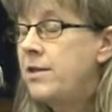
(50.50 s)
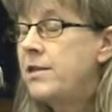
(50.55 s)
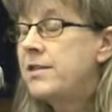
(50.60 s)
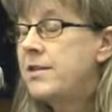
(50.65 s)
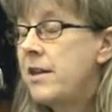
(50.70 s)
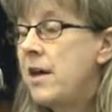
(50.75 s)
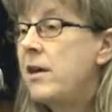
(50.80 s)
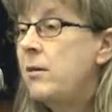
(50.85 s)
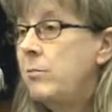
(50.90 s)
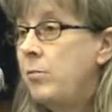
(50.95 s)

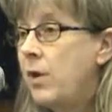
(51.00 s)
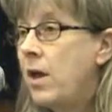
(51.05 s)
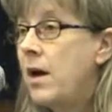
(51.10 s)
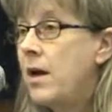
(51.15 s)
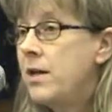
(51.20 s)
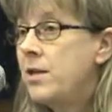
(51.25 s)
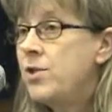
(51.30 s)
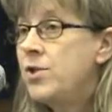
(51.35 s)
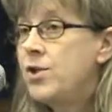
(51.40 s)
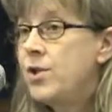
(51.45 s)
not
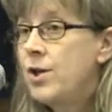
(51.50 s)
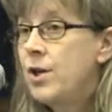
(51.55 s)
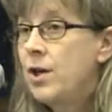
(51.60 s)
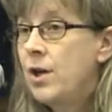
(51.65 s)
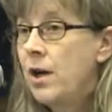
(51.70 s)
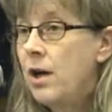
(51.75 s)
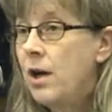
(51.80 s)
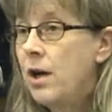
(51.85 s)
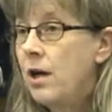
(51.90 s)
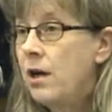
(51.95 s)
oblige
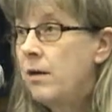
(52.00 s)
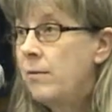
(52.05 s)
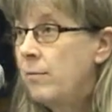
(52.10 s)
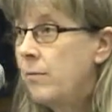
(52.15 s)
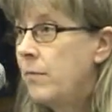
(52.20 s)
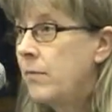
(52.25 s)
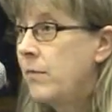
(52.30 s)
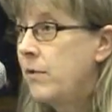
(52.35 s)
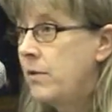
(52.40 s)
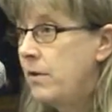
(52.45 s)

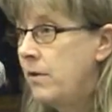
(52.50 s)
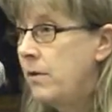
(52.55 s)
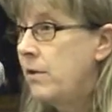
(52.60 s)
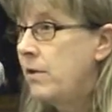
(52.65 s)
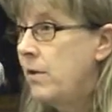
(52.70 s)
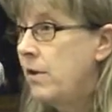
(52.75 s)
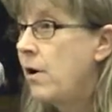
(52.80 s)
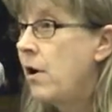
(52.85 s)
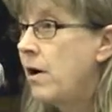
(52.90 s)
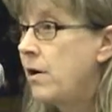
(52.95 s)

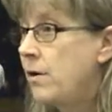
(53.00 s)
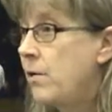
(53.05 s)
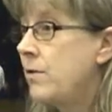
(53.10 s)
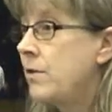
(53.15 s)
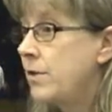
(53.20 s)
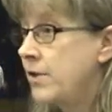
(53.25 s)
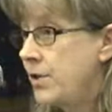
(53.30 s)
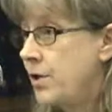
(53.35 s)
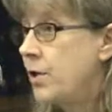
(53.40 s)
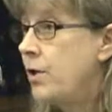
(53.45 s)
the Guard
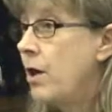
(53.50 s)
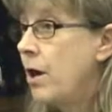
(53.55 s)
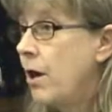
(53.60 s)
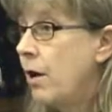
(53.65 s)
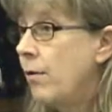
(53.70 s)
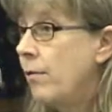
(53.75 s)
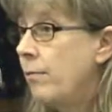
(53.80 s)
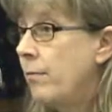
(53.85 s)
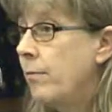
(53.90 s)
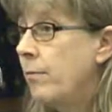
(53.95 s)
units to
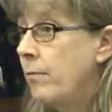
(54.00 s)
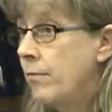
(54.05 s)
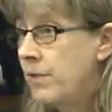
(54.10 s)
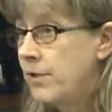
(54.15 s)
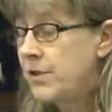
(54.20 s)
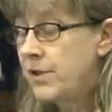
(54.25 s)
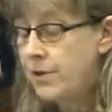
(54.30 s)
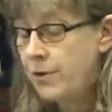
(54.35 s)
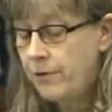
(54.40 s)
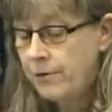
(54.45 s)
go.
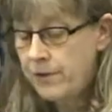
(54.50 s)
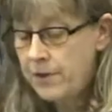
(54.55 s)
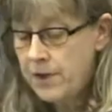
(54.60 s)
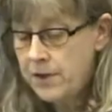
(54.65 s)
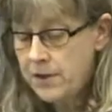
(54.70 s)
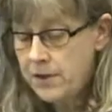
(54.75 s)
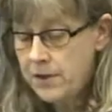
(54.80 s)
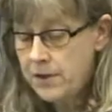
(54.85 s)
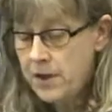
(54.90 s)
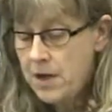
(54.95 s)
The SOFA
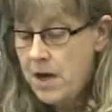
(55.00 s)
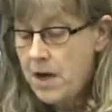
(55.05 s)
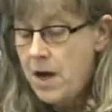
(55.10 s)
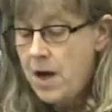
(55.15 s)
doesn't.